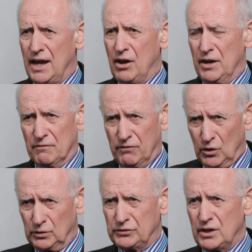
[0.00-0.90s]

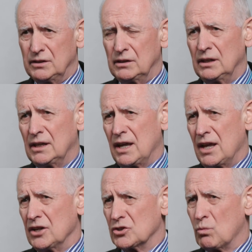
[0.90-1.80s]
involved in,
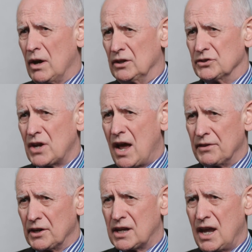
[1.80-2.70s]
as well as
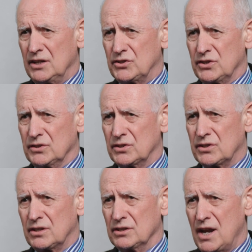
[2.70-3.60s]
other cases
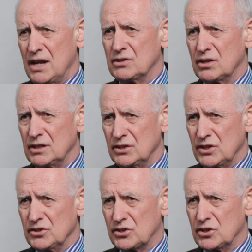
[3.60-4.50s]
that enter these
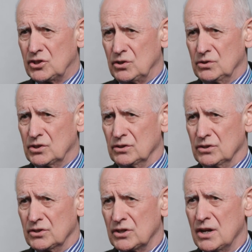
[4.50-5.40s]

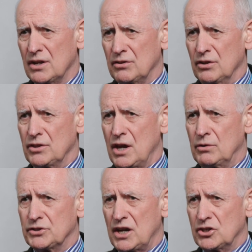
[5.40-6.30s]
institutions, that there
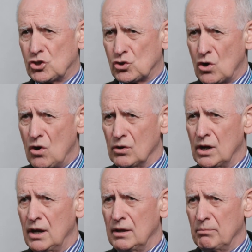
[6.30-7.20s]
is a strong
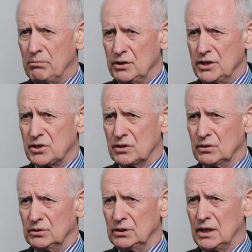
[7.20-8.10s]

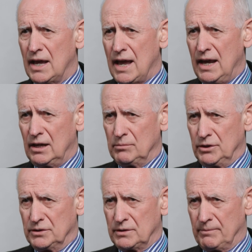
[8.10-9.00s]
political element.